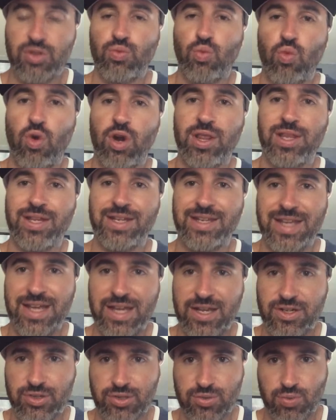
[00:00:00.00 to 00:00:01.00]
one of the
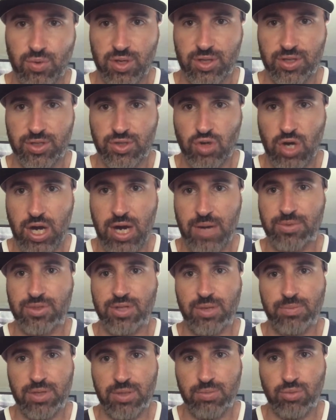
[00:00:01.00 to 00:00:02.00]
dangers, one of the traps
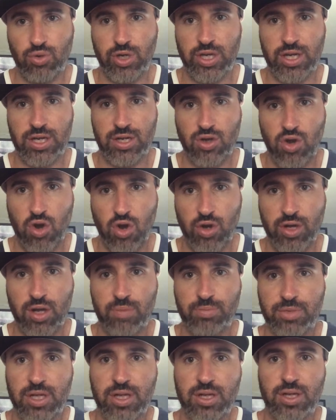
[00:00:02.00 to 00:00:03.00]
that people get caught
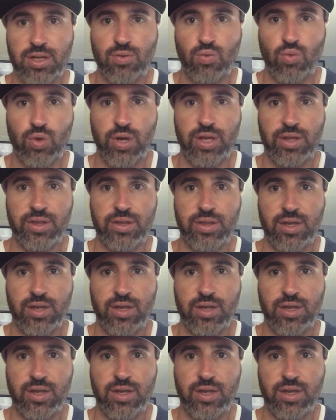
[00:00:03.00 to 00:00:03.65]
up in with,